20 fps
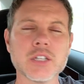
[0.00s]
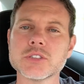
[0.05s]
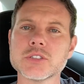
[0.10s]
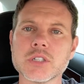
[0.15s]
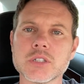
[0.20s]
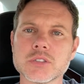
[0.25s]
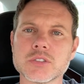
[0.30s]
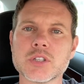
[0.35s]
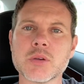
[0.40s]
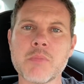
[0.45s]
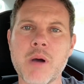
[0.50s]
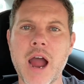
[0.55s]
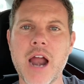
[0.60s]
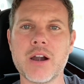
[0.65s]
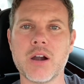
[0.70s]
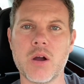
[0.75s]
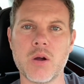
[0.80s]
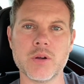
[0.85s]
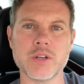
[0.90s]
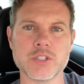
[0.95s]
to
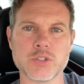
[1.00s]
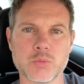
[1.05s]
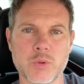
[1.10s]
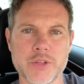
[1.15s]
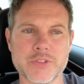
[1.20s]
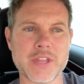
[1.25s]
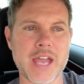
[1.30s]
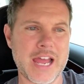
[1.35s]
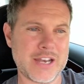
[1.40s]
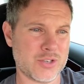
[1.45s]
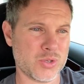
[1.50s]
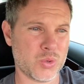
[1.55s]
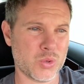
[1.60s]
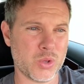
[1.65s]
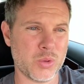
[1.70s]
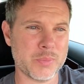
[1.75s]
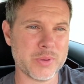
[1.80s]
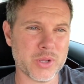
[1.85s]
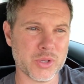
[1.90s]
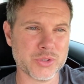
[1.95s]
borrow, is what that
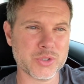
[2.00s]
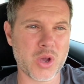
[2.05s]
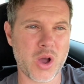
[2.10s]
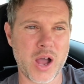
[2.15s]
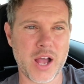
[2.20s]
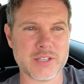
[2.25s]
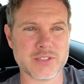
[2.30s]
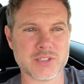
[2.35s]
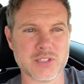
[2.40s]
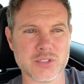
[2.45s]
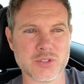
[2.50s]
total build cost is